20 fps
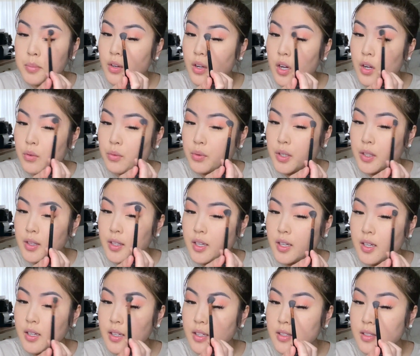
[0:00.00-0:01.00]
Not
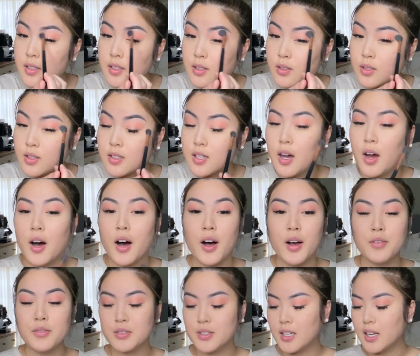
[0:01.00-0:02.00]
really, it's still
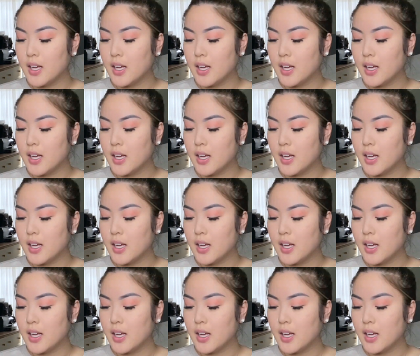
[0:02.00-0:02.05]
soft.